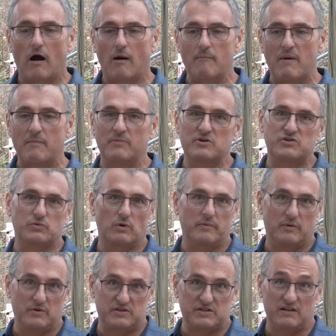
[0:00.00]
our members will
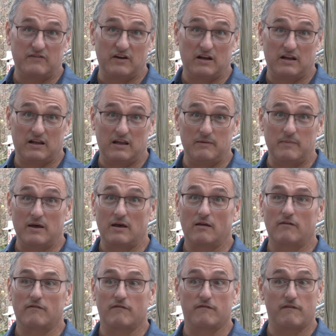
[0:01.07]
be receiving an
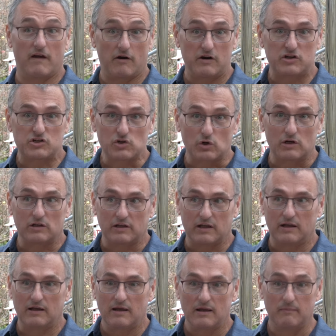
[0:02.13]
email very
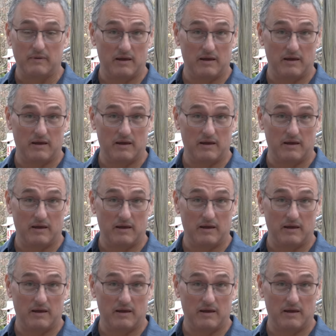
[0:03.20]
shortly,